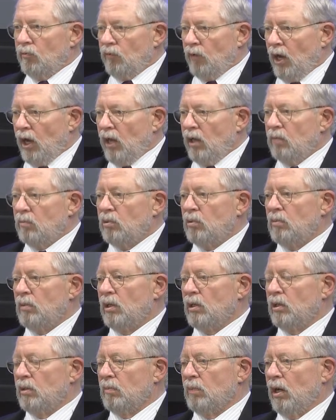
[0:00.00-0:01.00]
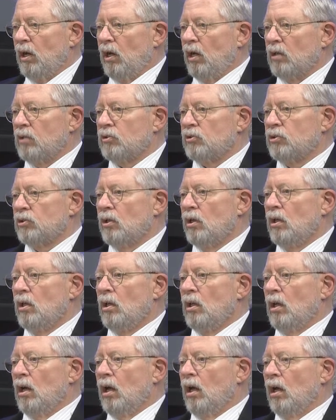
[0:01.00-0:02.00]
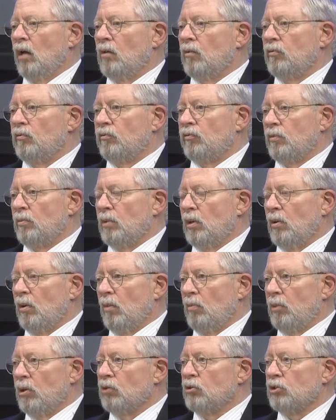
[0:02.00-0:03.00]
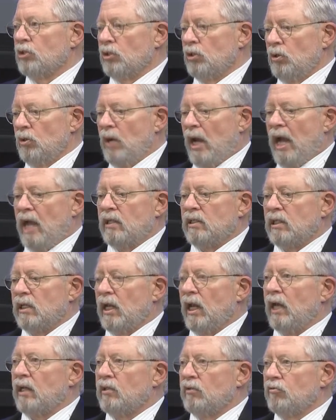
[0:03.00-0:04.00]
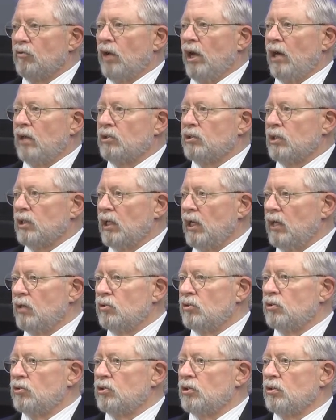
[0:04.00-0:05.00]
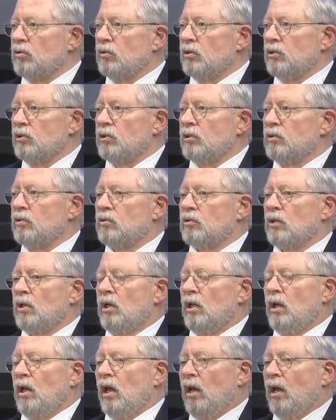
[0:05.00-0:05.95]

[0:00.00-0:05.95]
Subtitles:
viable monkeypox from a person who has an active rash and has the secretions, and